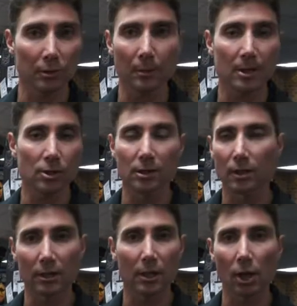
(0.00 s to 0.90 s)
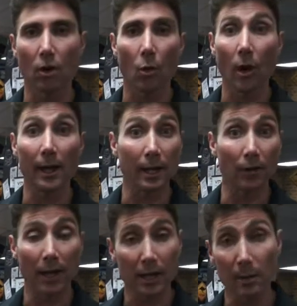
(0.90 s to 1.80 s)
to mention you're kind of waiting
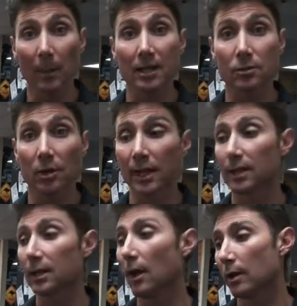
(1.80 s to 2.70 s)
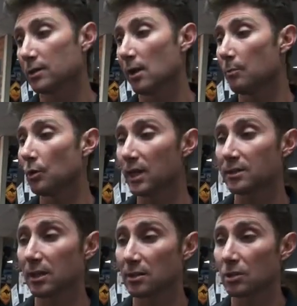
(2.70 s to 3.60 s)
around and your mates want to get going. So putting a
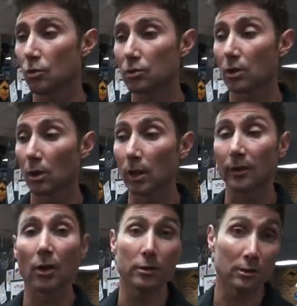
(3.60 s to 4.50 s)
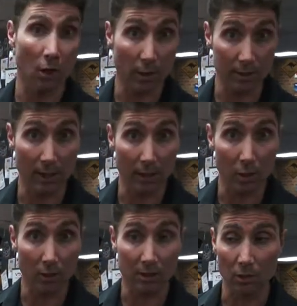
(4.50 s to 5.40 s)
set of storms on will let those tyres down
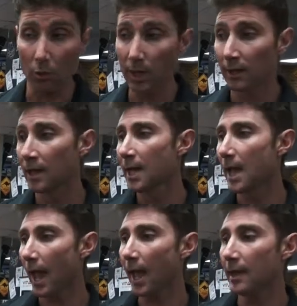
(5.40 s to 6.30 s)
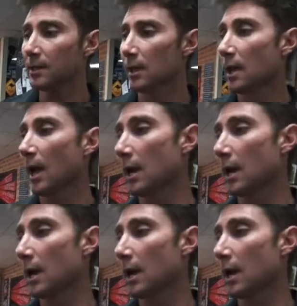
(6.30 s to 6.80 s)
nice and quick, and an